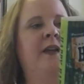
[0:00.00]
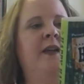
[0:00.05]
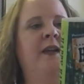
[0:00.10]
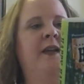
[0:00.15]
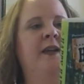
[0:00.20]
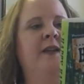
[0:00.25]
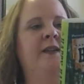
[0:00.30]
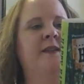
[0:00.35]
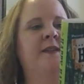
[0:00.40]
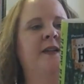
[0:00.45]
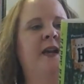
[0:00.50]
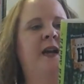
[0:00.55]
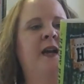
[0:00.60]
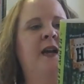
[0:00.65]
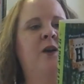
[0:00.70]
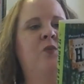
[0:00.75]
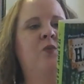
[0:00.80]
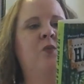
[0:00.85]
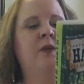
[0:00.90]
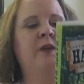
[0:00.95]
And
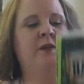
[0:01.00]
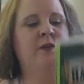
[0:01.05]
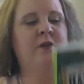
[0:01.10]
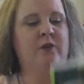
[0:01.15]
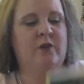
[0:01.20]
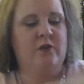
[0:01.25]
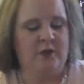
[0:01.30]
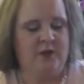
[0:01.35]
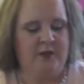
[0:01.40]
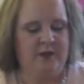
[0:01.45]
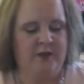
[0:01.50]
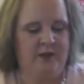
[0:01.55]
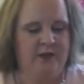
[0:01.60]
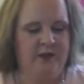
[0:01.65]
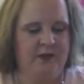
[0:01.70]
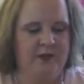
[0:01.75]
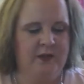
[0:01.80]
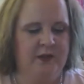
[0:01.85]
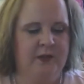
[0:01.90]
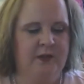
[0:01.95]
I will
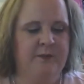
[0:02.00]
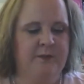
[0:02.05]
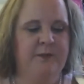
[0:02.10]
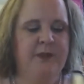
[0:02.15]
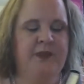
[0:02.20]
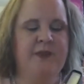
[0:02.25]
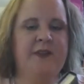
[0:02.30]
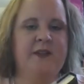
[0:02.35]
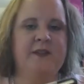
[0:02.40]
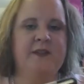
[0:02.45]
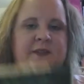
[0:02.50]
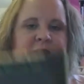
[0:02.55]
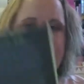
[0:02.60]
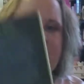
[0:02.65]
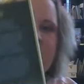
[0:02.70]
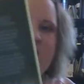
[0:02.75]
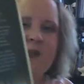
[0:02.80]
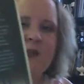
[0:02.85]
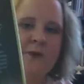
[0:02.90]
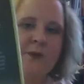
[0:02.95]
put this so
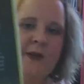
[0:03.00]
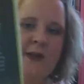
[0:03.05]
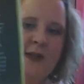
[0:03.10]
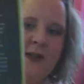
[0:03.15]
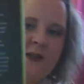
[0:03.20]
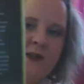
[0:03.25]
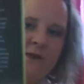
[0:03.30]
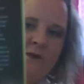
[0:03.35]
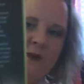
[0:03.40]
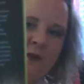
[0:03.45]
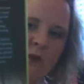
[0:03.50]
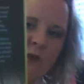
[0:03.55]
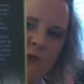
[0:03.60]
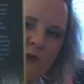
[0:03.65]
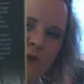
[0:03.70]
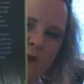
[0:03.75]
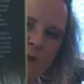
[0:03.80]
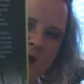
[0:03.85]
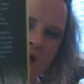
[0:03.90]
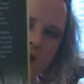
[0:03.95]
you can read it if you
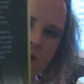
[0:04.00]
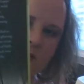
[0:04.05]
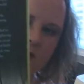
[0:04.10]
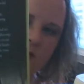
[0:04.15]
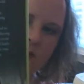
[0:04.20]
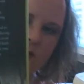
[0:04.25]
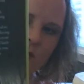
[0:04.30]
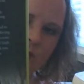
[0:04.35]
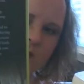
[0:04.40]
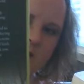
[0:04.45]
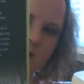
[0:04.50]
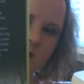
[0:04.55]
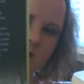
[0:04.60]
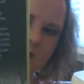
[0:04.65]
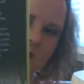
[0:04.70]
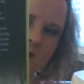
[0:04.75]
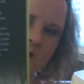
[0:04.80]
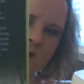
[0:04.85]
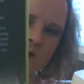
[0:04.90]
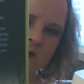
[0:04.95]
want to pause and
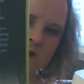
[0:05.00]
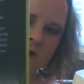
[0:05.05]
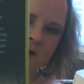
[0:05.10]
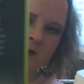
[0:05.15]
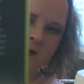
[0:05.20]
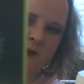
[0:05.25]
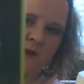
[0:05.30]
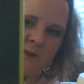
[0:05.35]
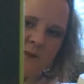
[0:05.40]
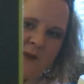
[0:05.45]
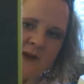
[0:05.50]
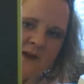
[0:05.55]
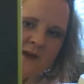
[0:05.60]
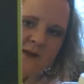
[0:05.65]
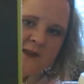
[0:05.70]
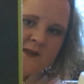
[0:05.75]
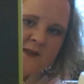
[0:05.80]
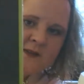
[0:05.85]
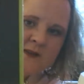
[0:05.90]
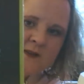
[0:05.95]
read
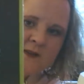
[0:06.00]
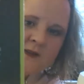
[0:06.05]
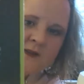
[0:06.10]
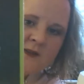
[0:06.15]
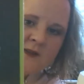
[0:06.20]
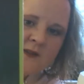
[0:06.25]
about it.